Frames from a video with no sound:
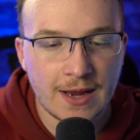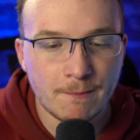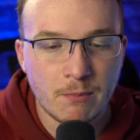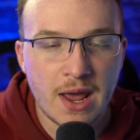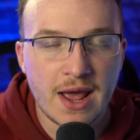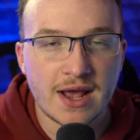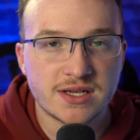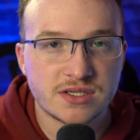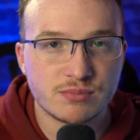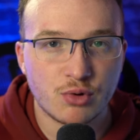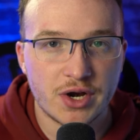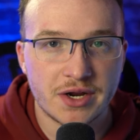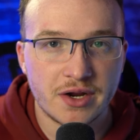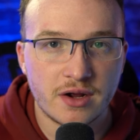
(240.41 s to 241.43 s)
8 pass
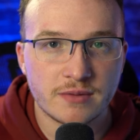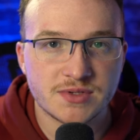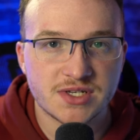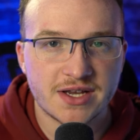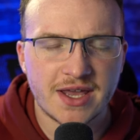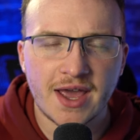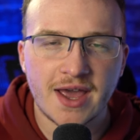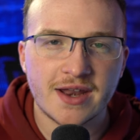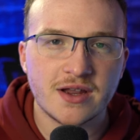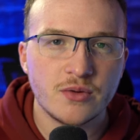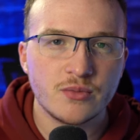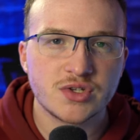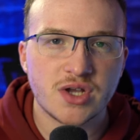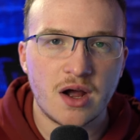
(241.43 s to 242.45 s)
breakups. Again,
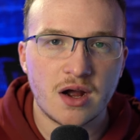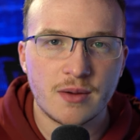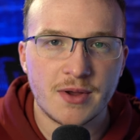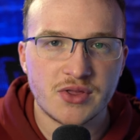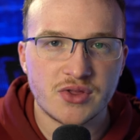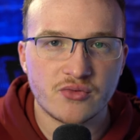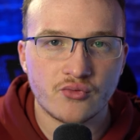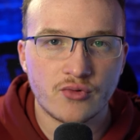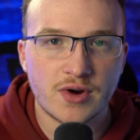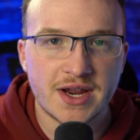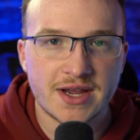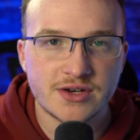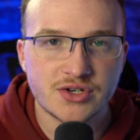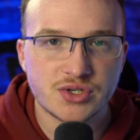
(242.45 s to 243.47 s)
we talk about the
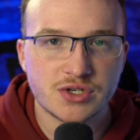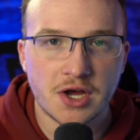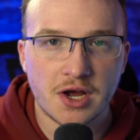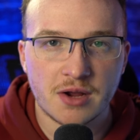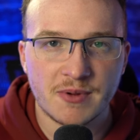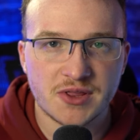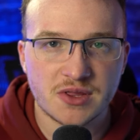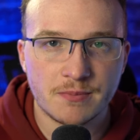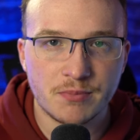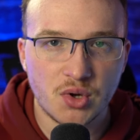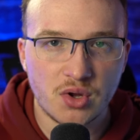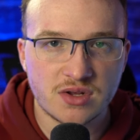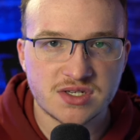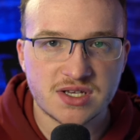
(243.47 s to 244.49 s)
range. You talk about the
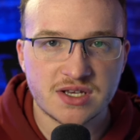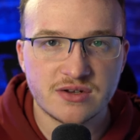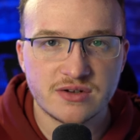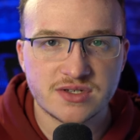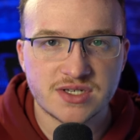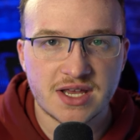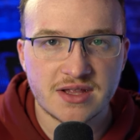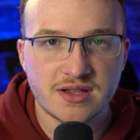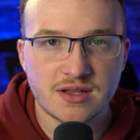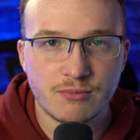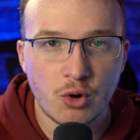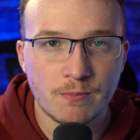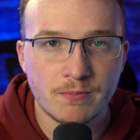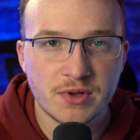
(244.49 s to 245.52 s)
ball skills and the
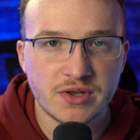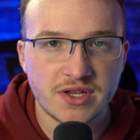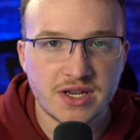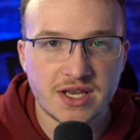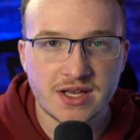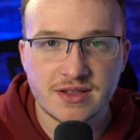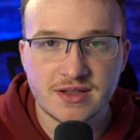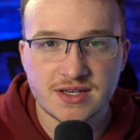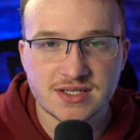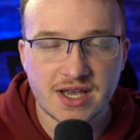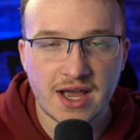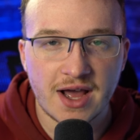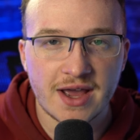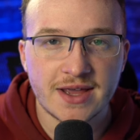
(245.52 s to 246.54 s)
mobility in
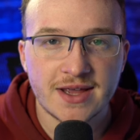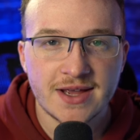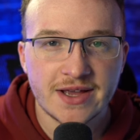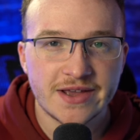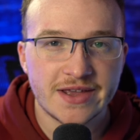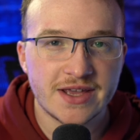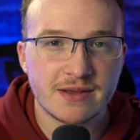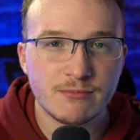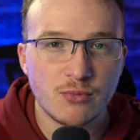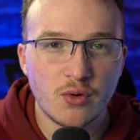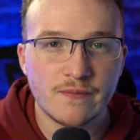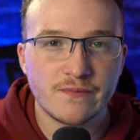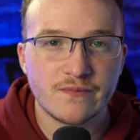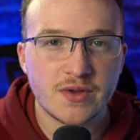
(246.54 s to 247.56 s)
this guy. He can
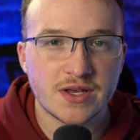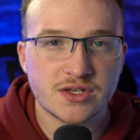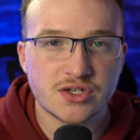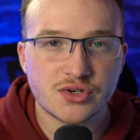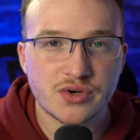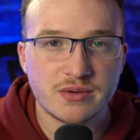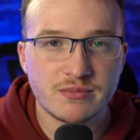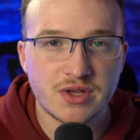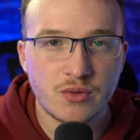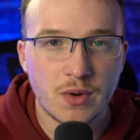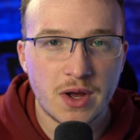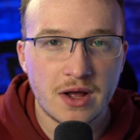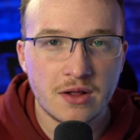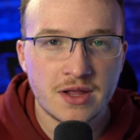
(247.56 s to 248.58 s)
move extremely
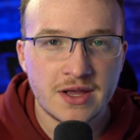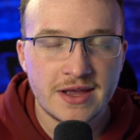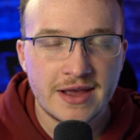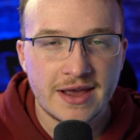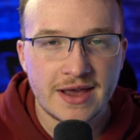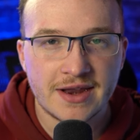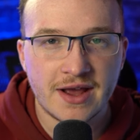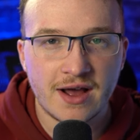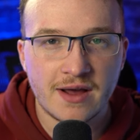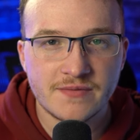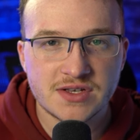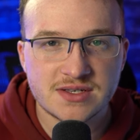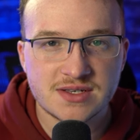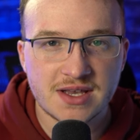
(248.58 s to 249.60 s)
well, and
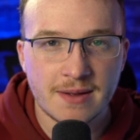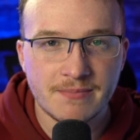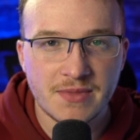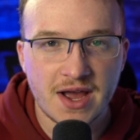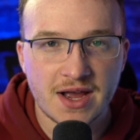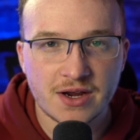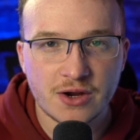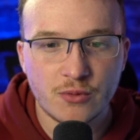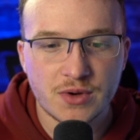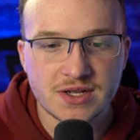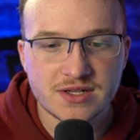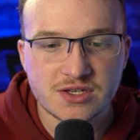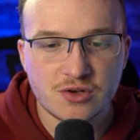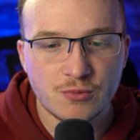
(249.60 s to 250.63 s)
obviously I'm not
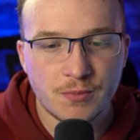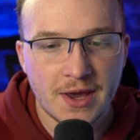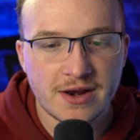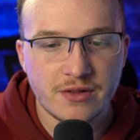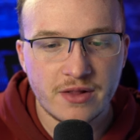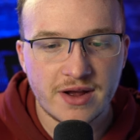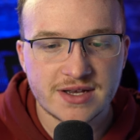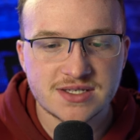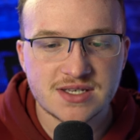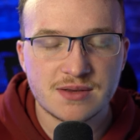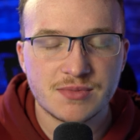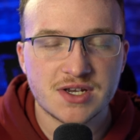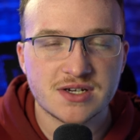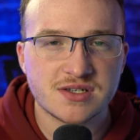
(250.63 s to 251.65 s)
going to penalize
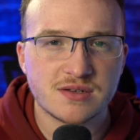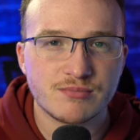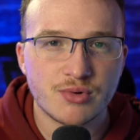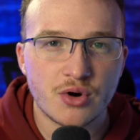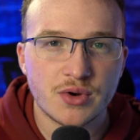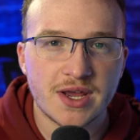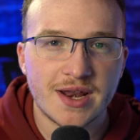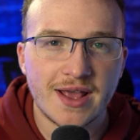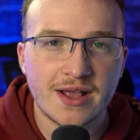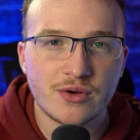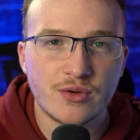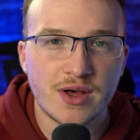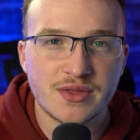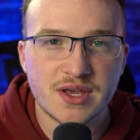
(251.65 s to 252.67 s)
him because of the broken
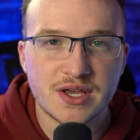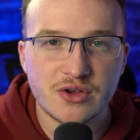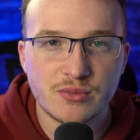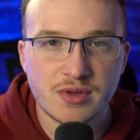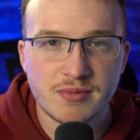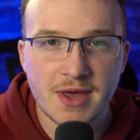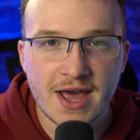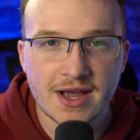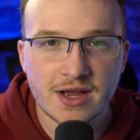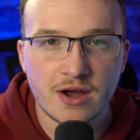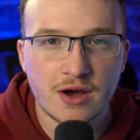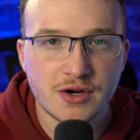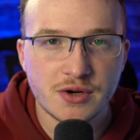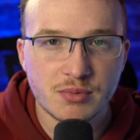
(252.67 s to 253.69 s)
ankle. I think he'll be back
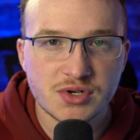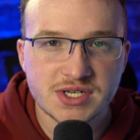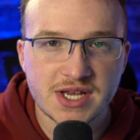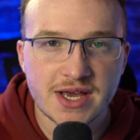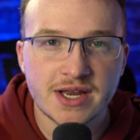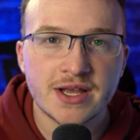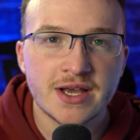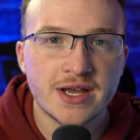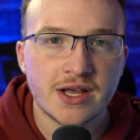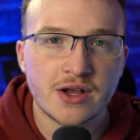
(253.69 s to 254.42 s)
100%